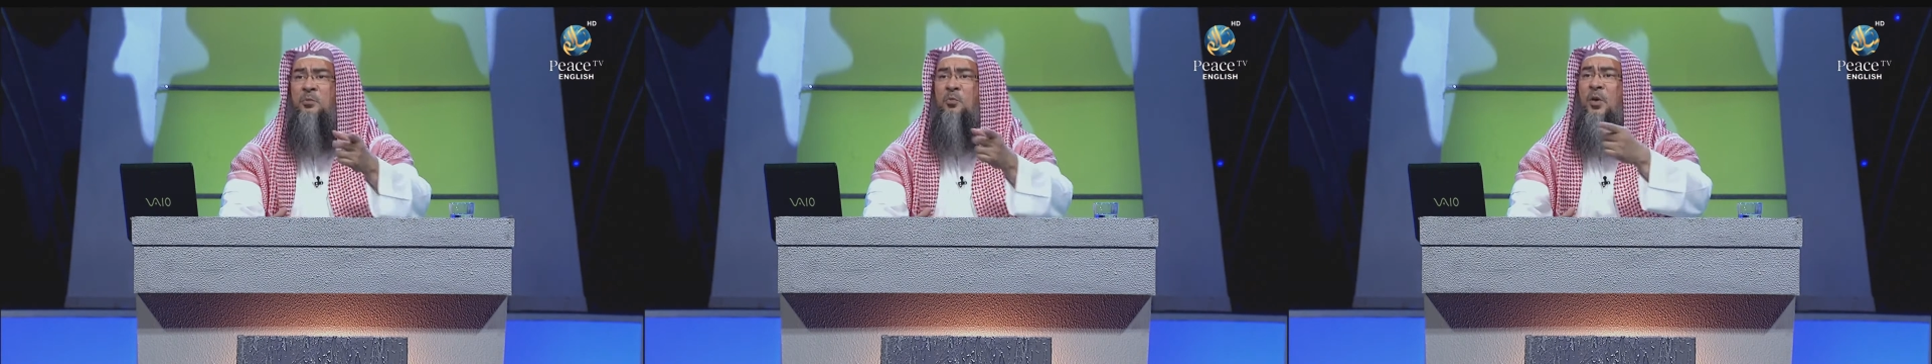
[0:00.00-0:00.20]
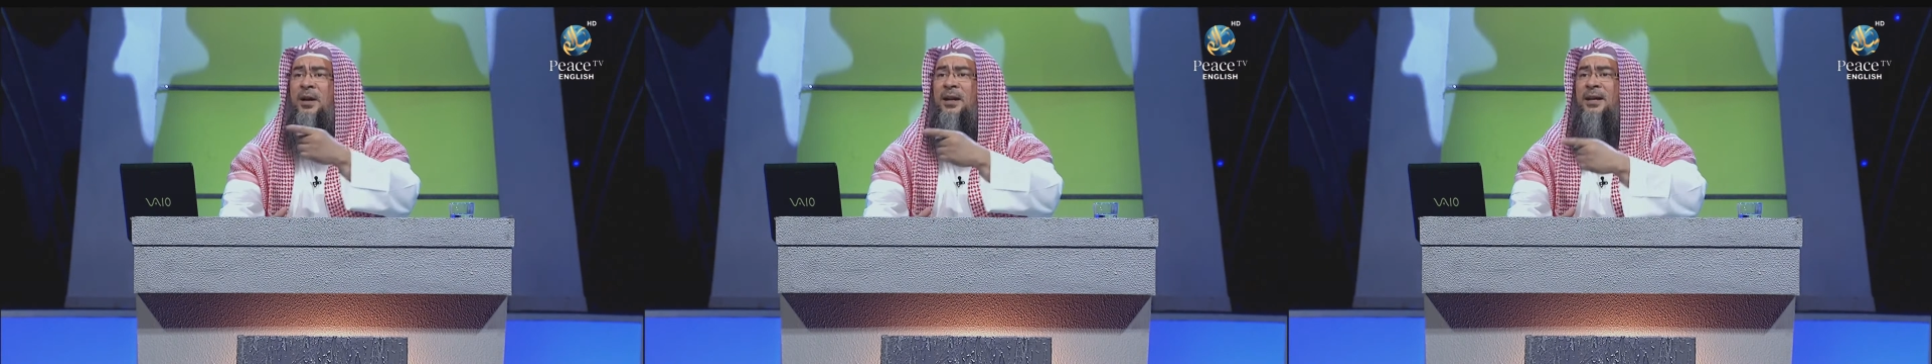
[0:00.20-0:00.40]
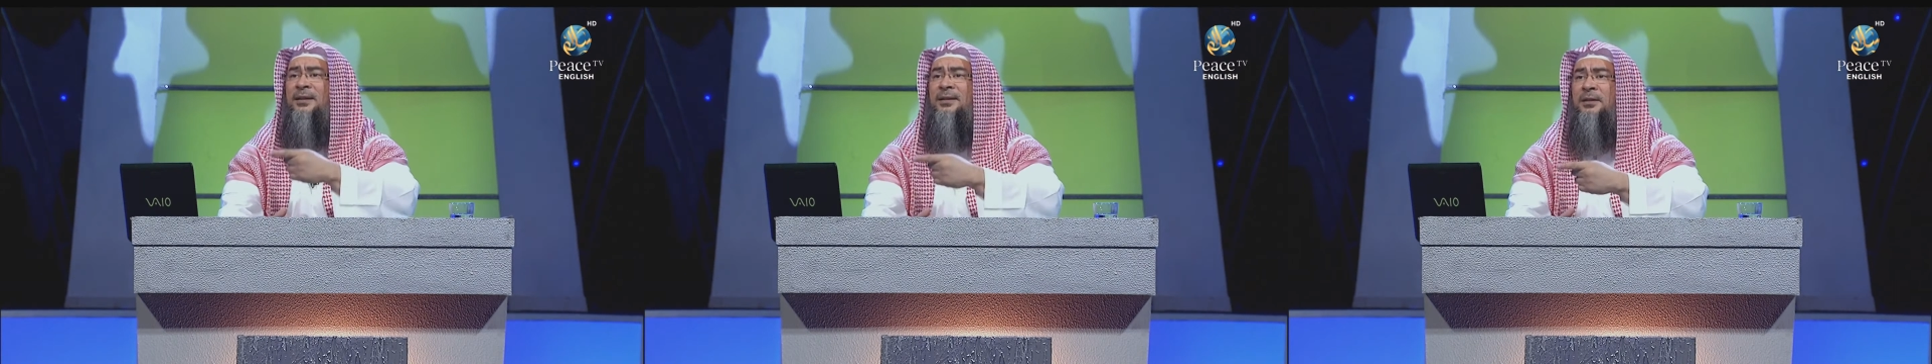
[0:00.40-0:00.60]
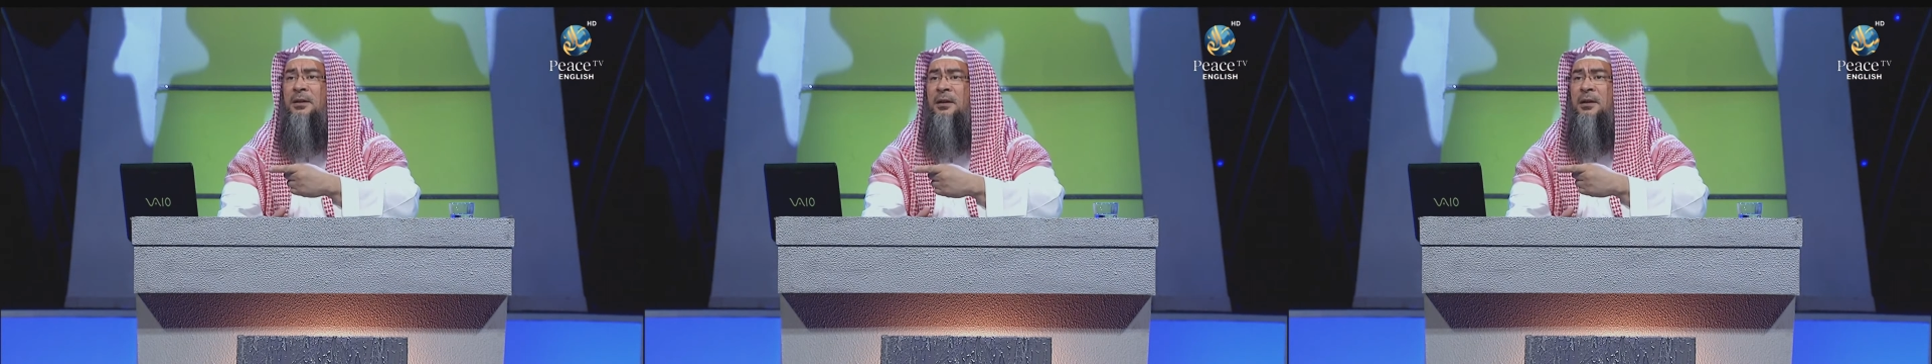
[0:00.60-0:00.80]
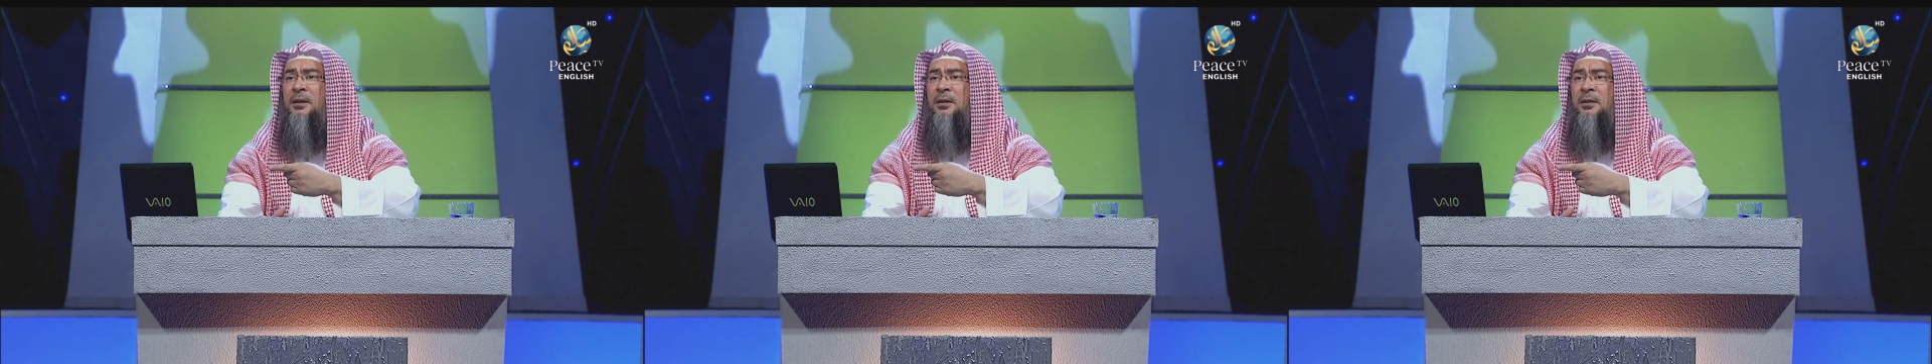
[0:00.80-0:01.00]
Why not
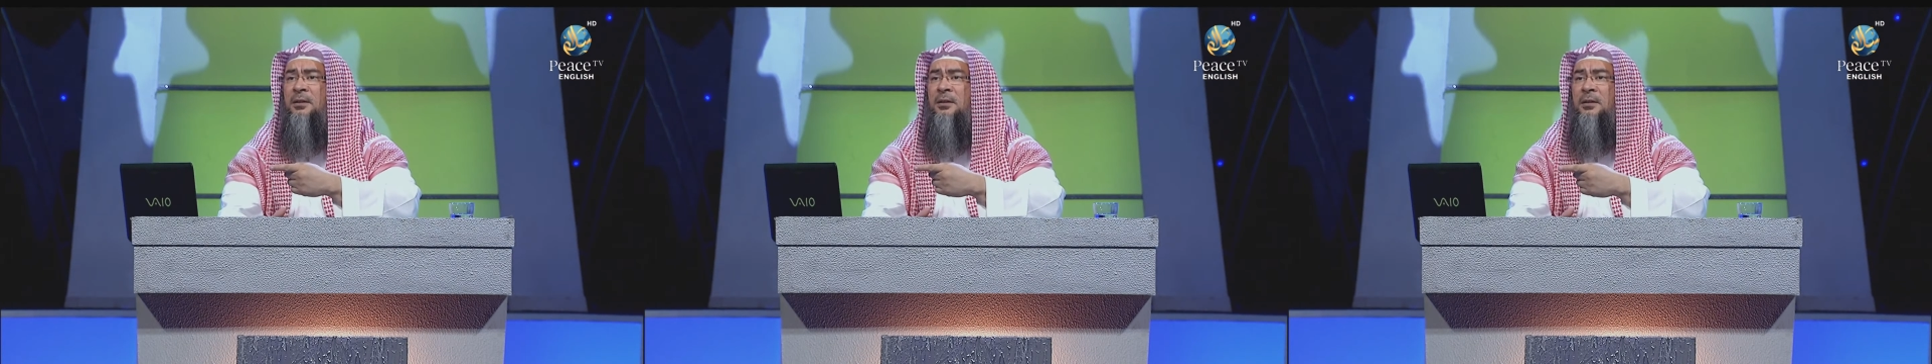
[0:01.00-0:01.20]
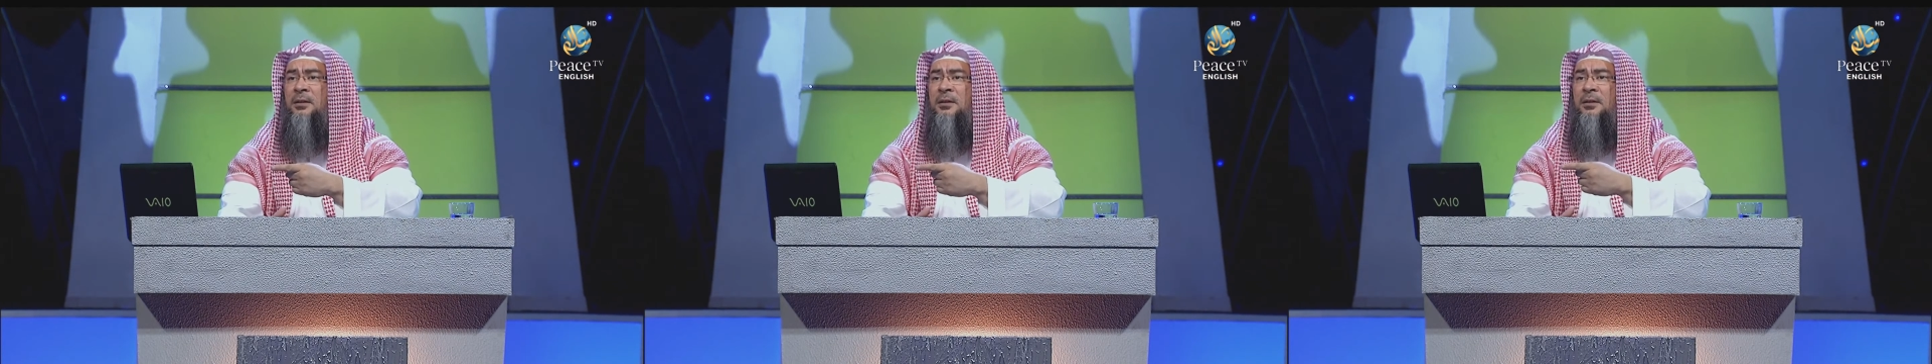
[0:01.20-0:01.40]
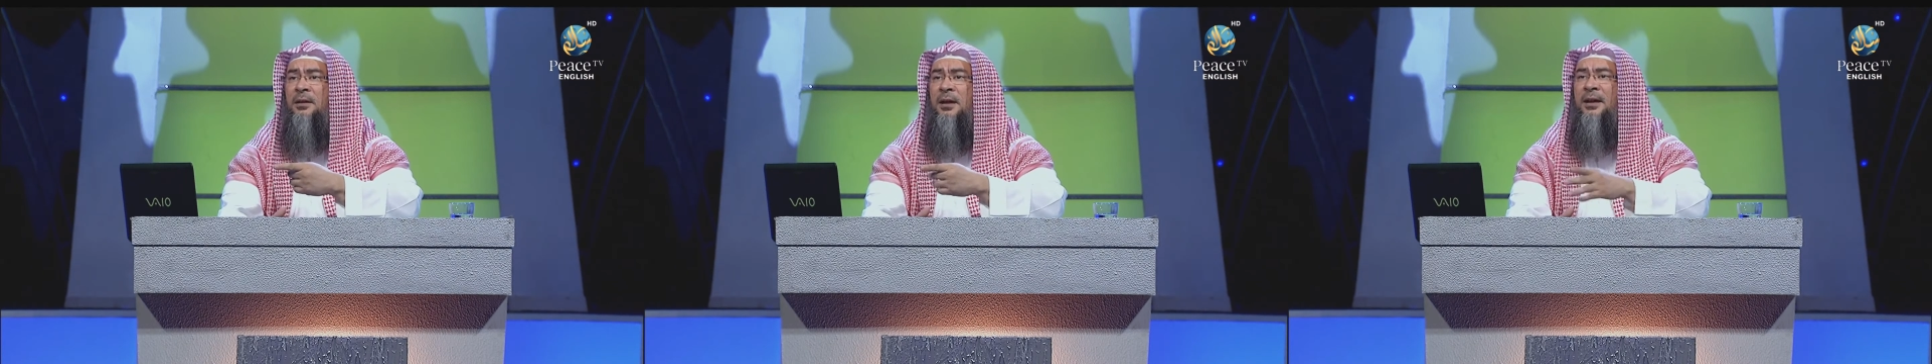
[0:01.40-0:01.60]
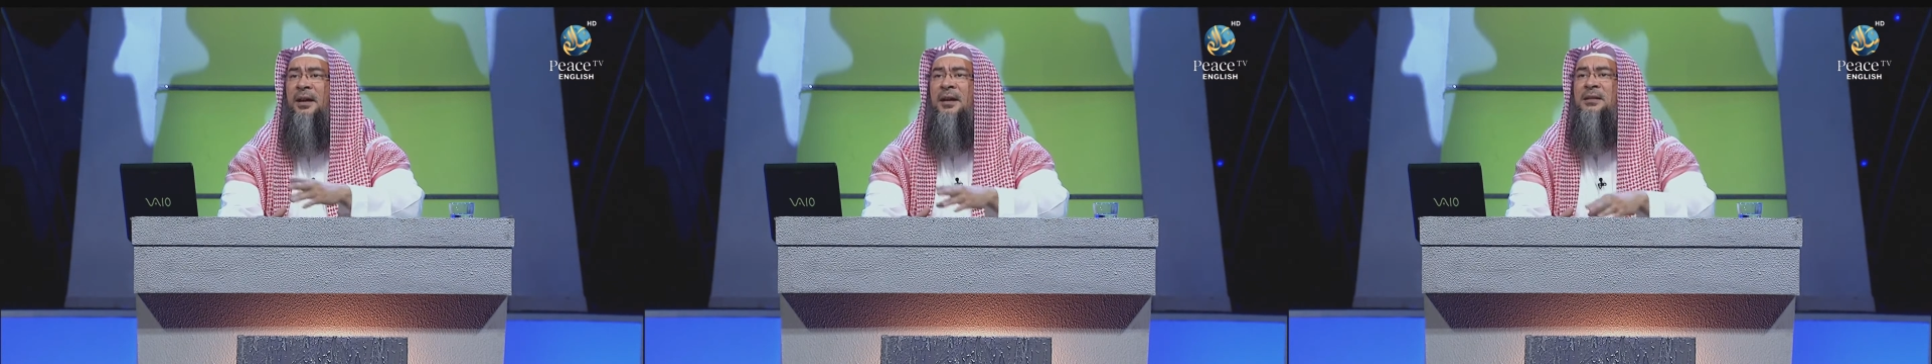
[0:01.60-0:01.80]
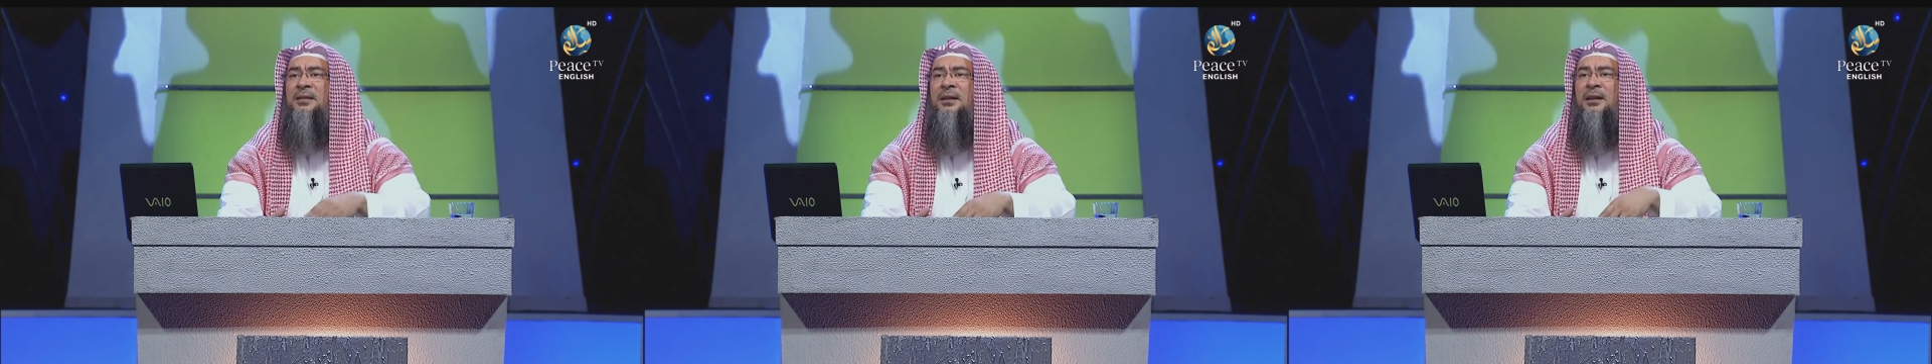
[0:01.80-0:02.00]
her? And I
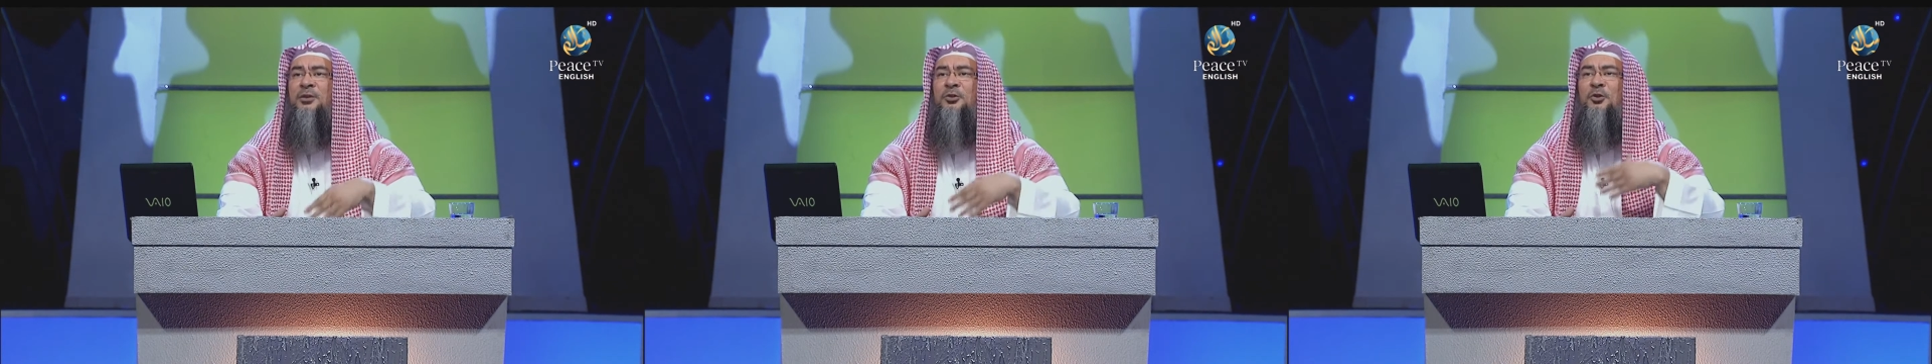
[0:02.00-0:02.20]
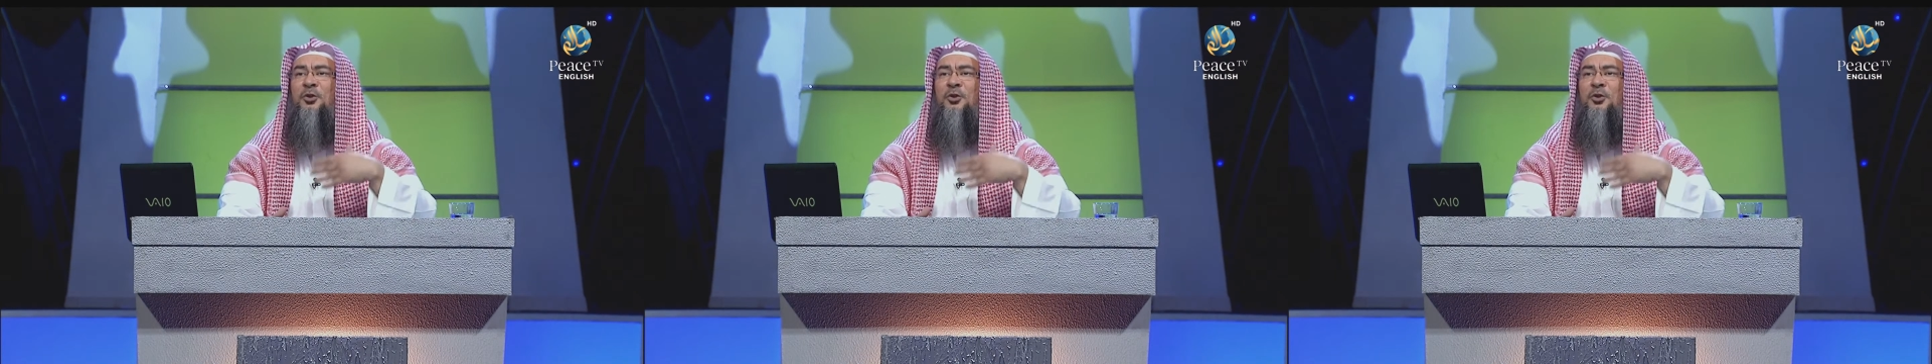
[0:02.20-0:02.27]
started to